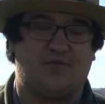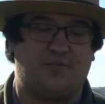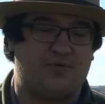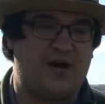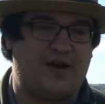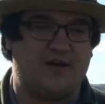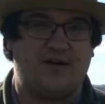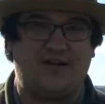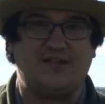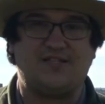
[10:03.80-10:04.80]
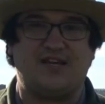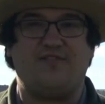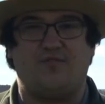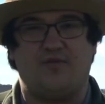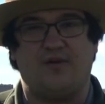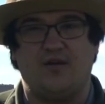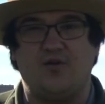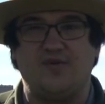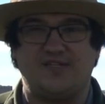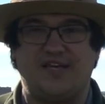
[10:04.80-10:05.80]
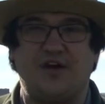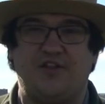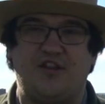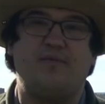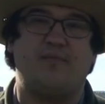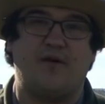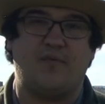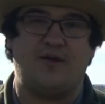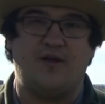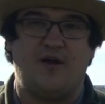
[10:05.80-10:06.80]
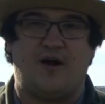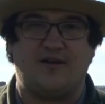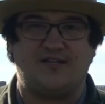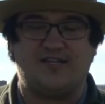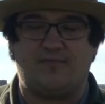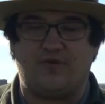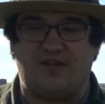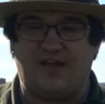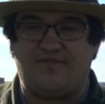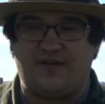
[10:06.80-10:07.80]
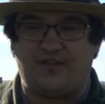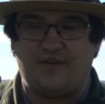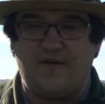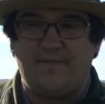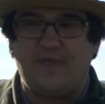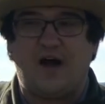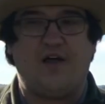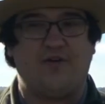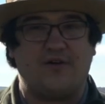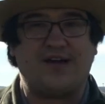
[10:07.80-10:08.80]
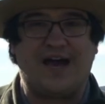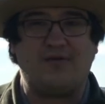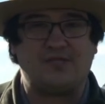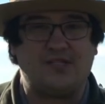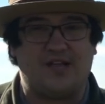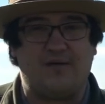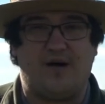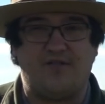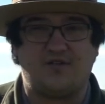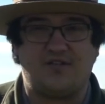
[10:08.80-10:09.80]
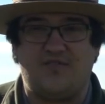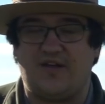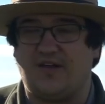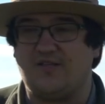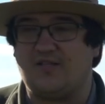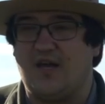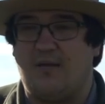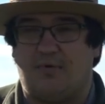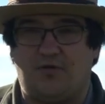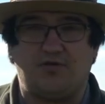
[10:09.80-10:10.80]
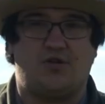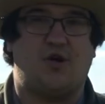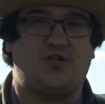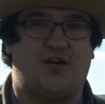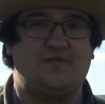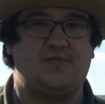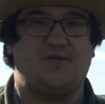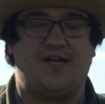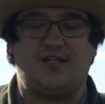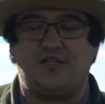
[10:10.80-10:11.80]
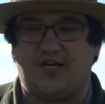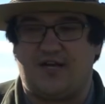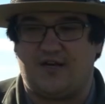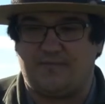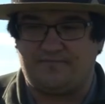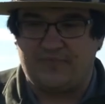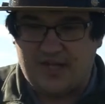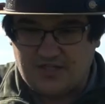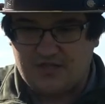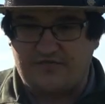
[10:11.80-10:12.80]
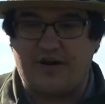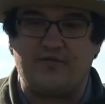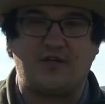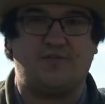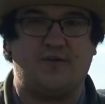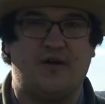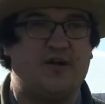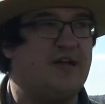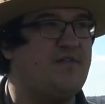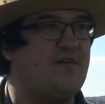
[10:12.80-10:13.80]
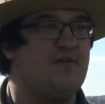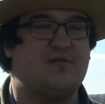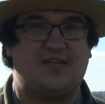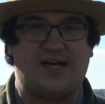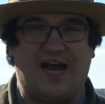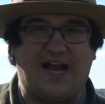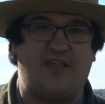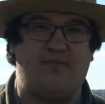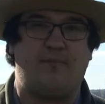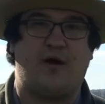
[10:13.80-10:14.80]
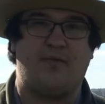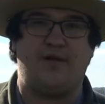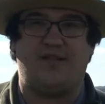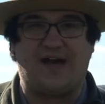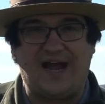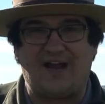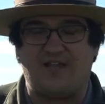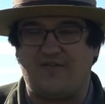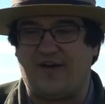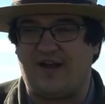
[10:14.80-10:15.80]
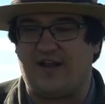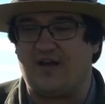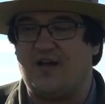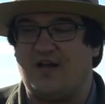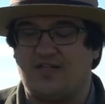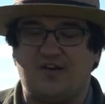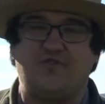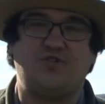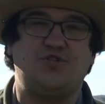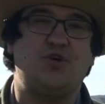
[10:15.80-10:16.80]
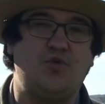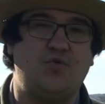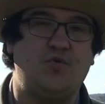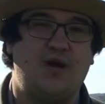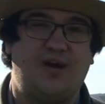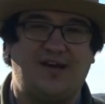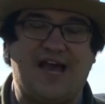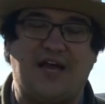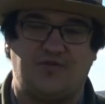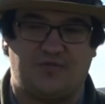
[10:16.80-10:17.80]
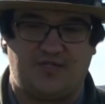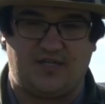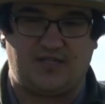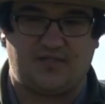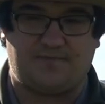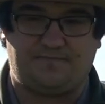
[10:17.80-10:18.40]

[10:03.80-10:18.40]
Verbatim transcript: or Pryor, an enslaved woman who was killed in the bombardment on December 11th. Other accounts claim other civilians, but those are largely unsubstantiated. And so Fredericksburg, even though it was at the height of the bombardment and the height of the fighting, suffers two casualties.